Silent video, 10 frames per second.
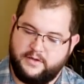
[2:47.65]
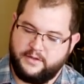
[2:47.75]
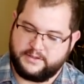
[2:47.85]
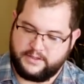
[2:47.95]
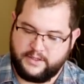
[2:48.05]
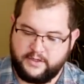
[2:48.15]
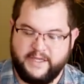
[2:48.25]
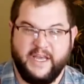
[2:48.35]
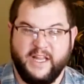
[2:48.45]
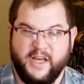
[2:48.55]
Looks a little
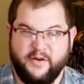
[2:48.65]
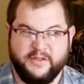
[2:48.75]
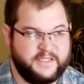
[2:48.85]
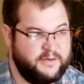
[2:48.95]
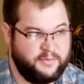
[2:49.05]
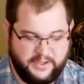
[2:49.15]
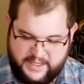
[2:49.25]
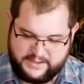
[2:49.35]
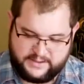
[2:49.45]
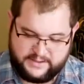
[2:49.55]
yellow in some
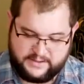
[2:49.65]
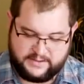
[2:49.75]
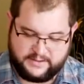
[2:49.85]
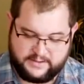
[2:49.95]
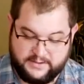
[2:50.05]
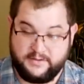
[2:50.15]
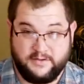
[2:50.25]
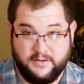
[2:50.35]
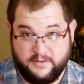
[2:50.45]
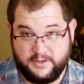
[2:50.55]
places because
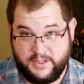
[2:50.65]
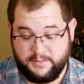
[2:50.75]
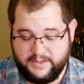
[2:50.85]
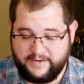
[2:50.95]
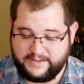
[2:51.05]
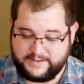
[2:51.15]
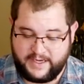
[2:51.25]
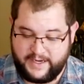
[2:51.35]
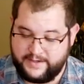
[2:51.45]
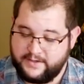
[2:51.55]
sheep live
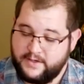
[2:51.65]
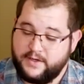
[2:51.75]
outside